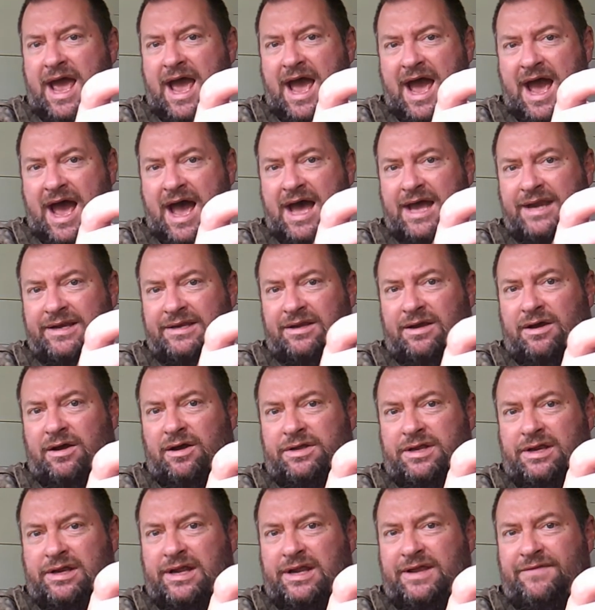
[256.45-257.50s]
And I
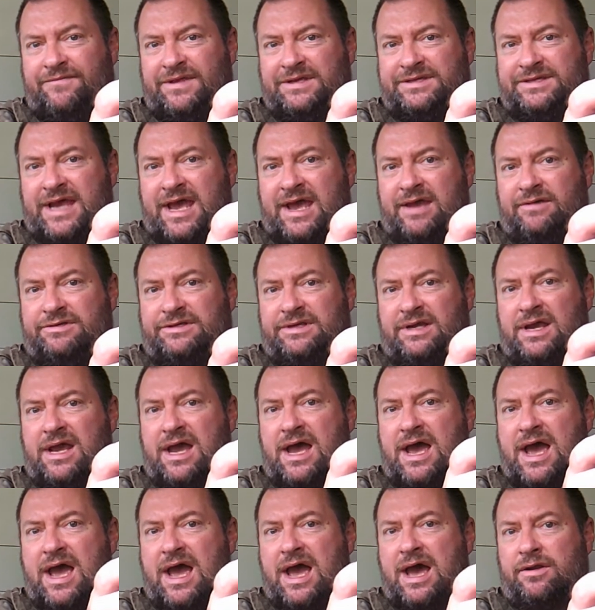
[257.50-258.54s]
can leave this out
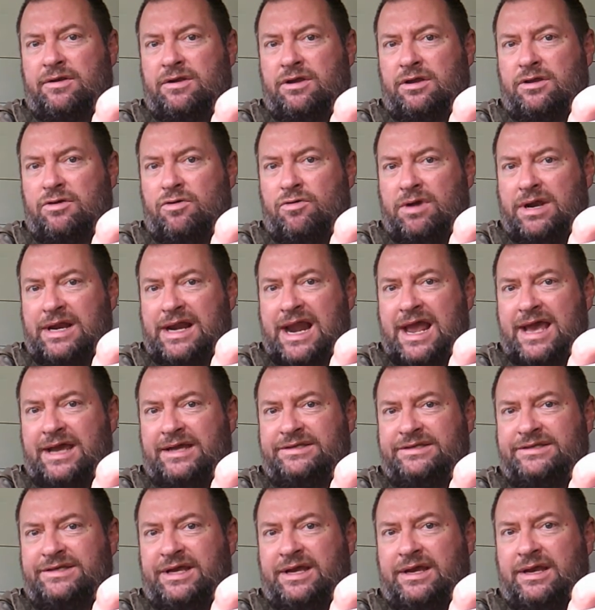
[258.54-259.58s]
and I can go and
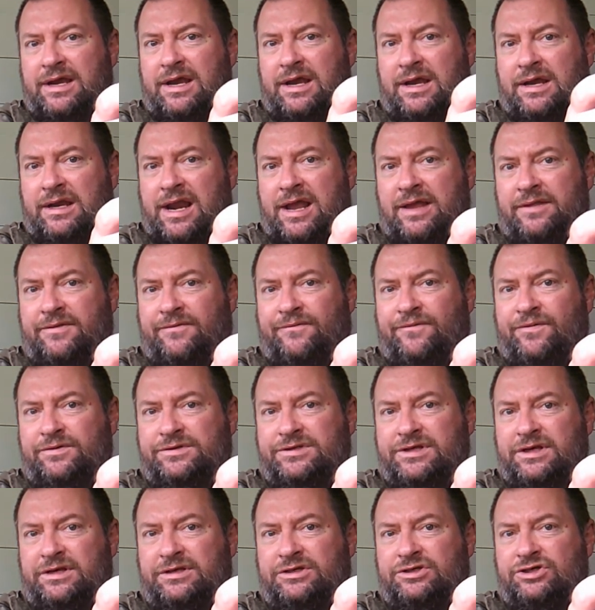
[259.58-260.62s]
collect it and collect the
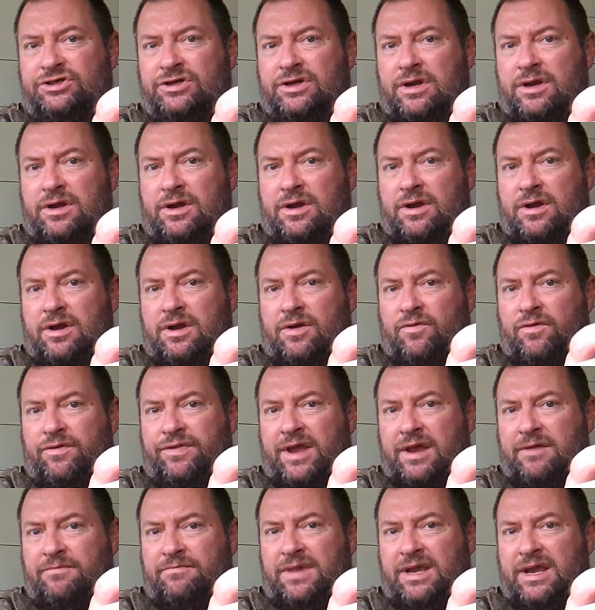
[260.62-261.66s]
footage
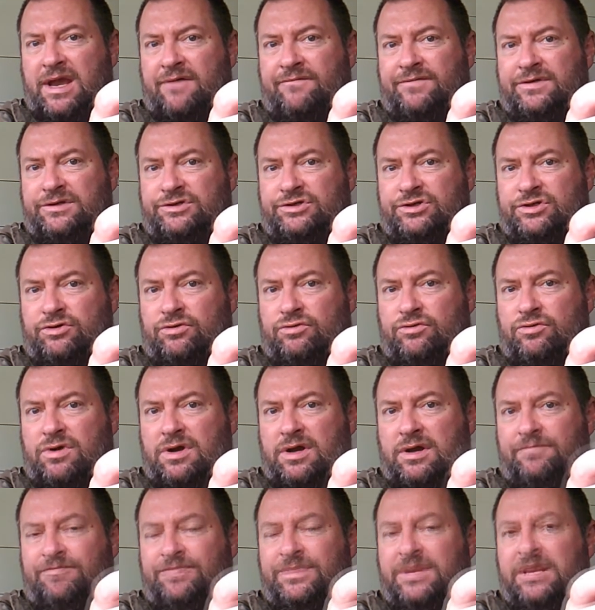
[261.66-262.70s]
without me having
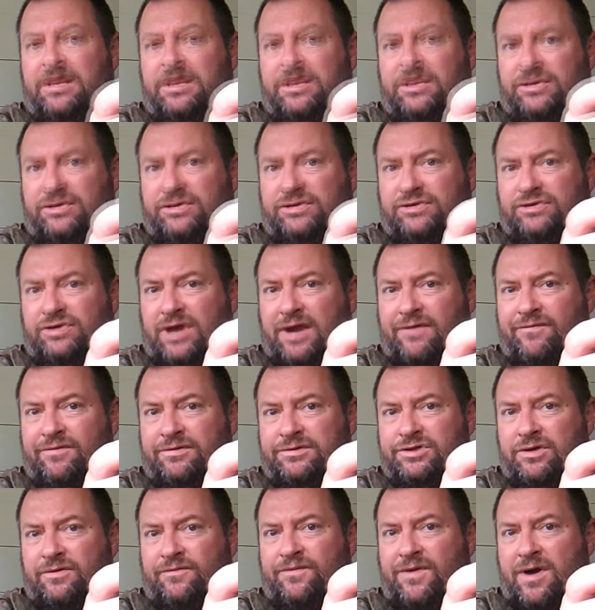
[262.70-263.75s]
to travel
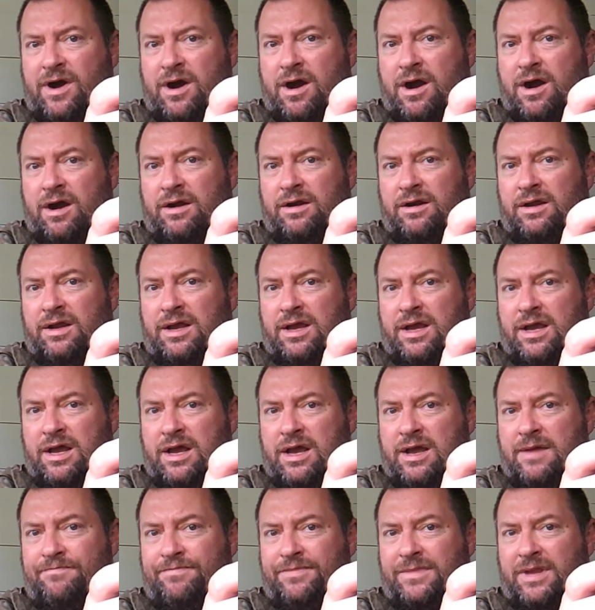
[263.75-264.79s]
too far.
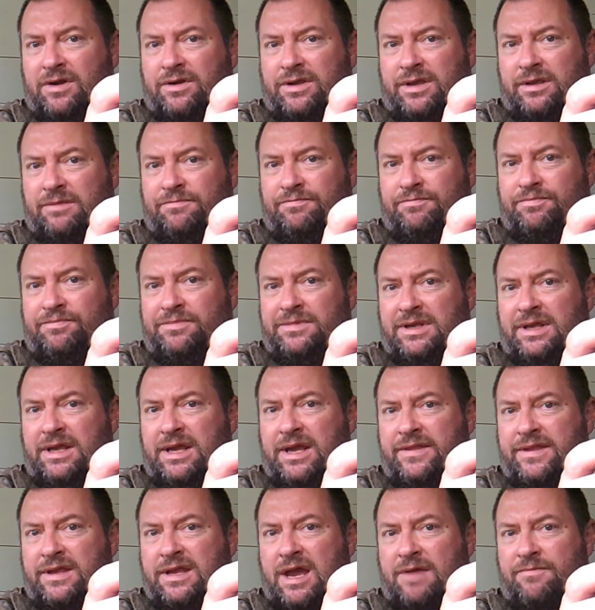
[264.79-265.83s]
I can
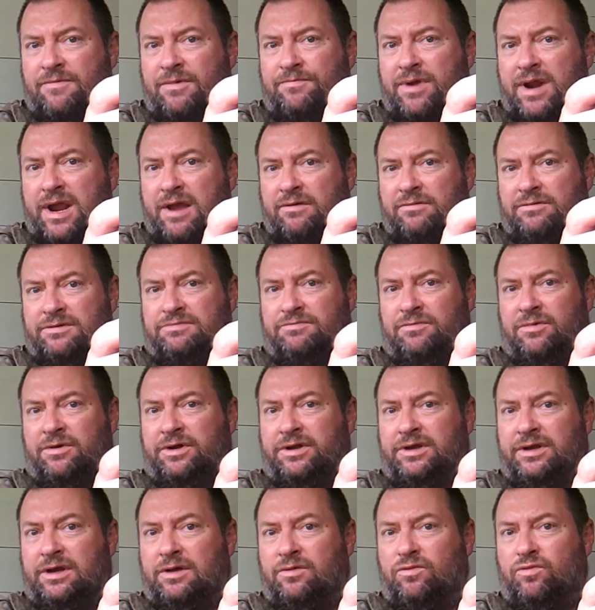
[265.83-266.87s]
get the camera put out.
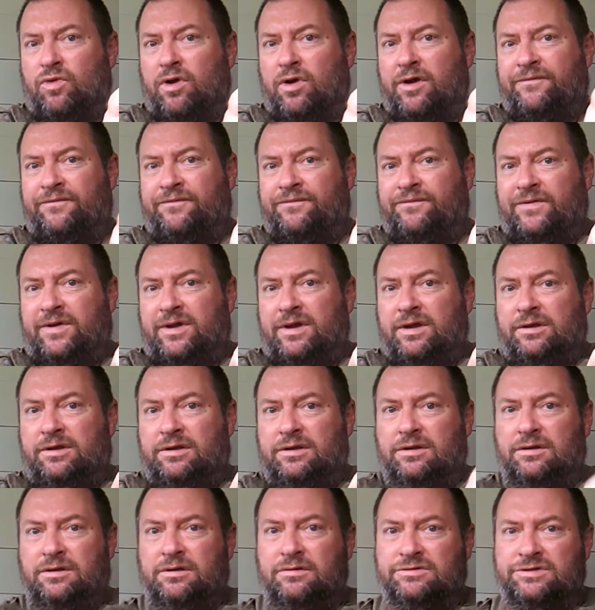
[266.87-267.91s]
My wife
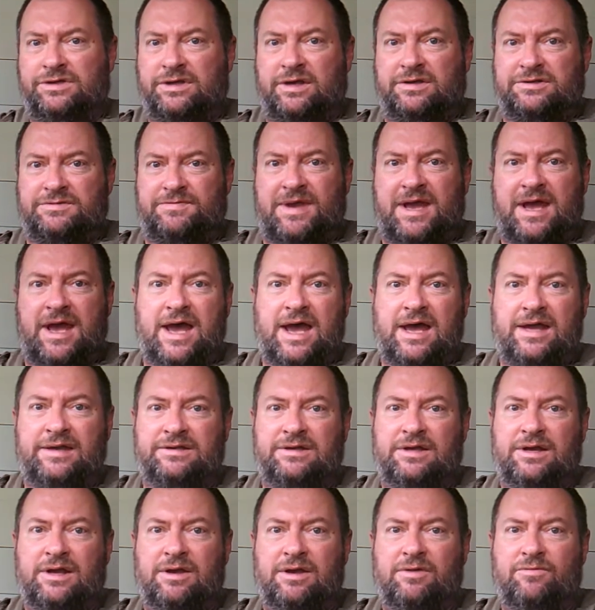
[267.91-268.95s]
usually gives me a
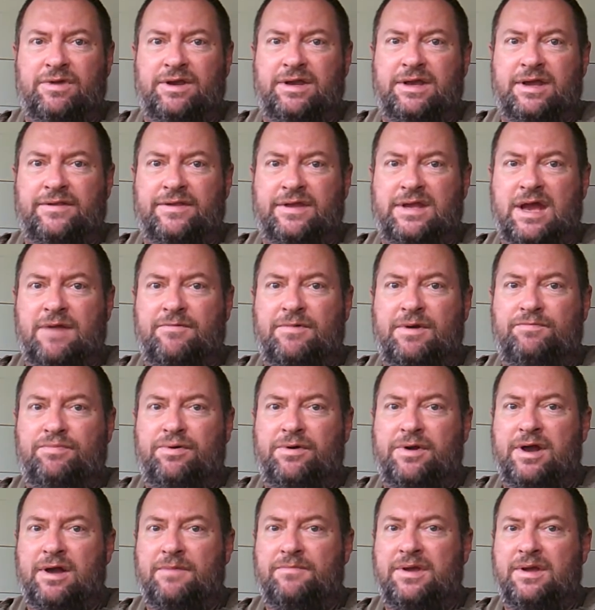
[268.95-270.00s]
hand. We get the camera
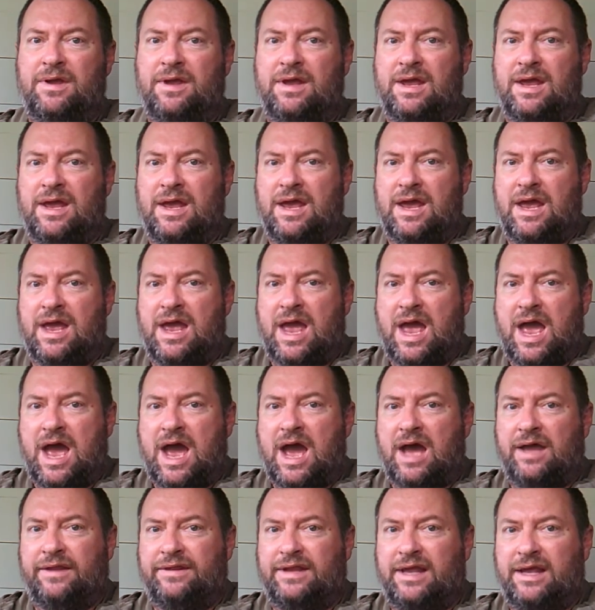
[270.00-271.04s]
put up
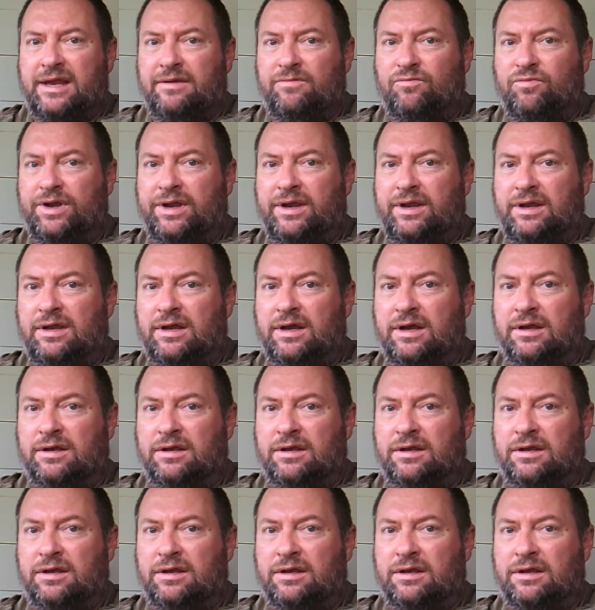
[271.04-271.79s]
and then we